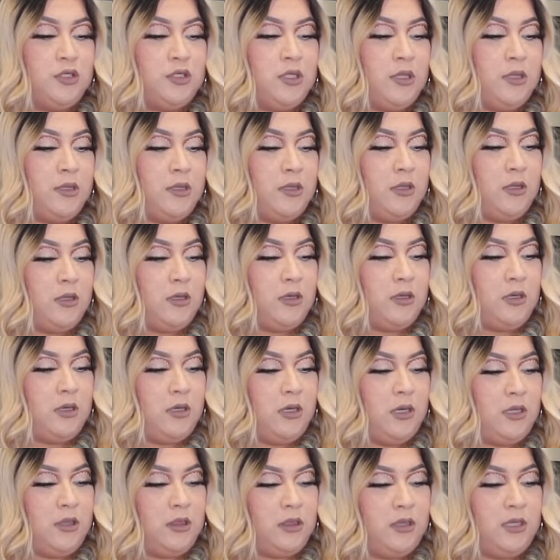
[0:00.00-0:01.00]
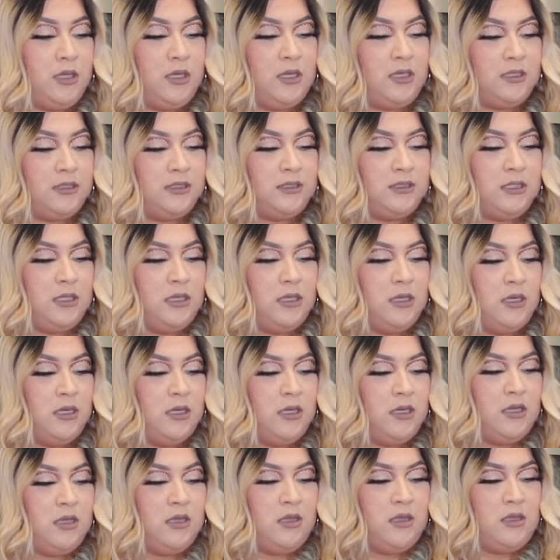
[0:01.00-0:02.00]
just cut this
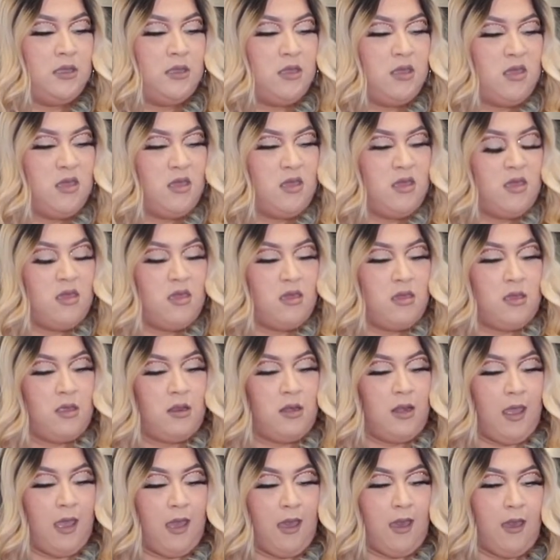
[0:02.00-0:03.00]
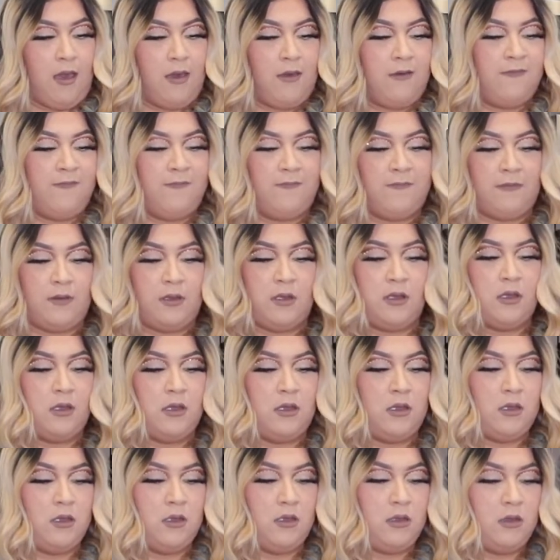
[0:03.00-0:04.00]
in half,
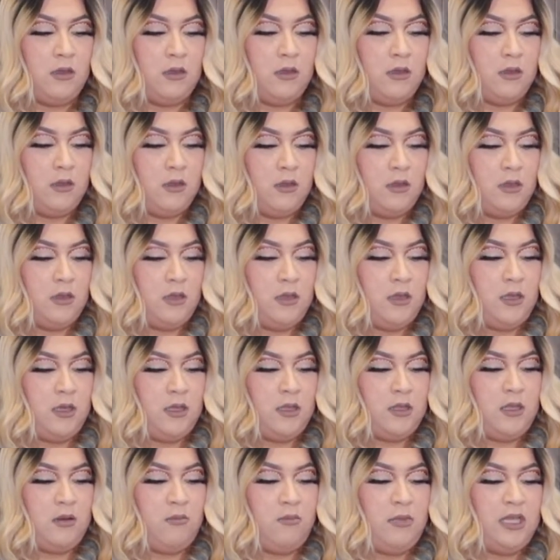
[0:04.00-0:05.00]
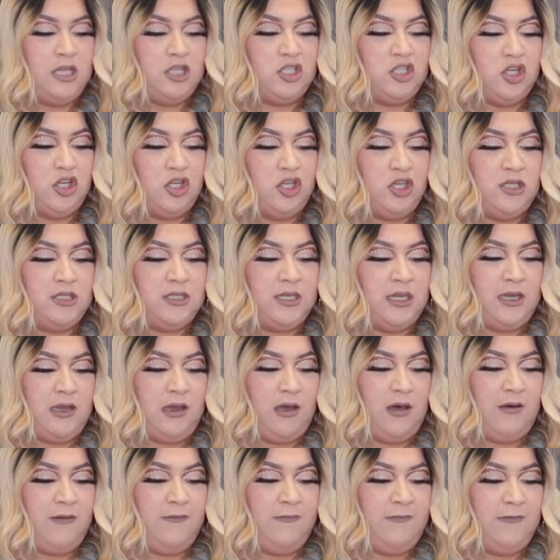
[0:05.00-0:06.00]
and then make sure you take
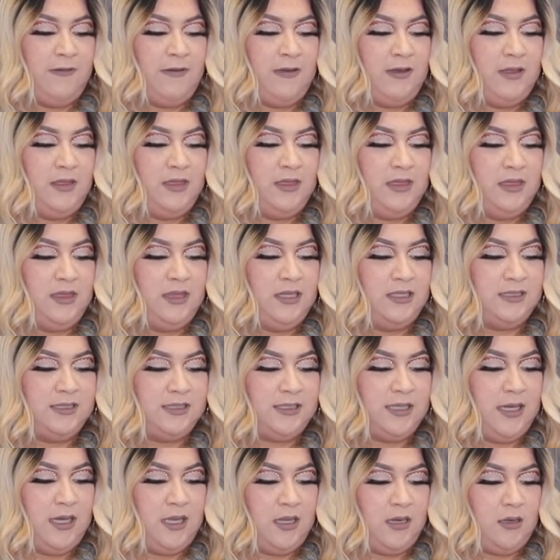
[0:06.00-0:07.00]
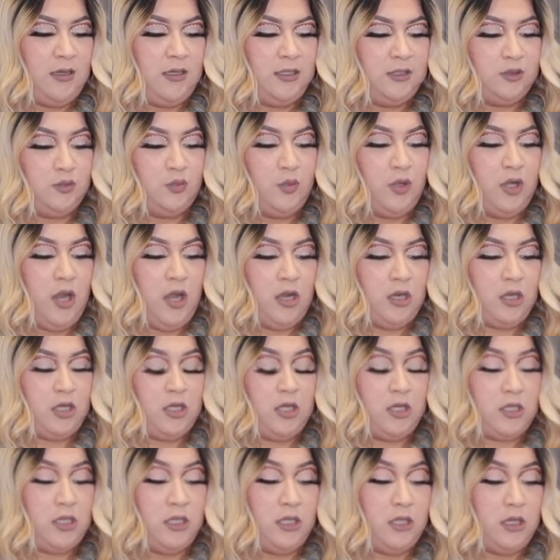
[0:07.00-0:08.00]
off the skin because we're not
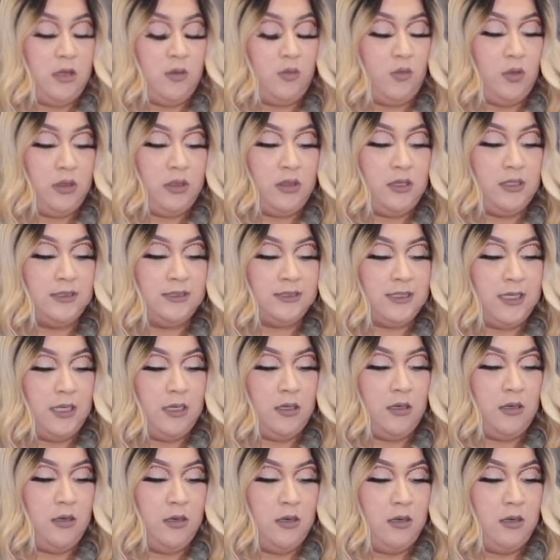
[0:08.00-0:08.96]
cooking it with the skin.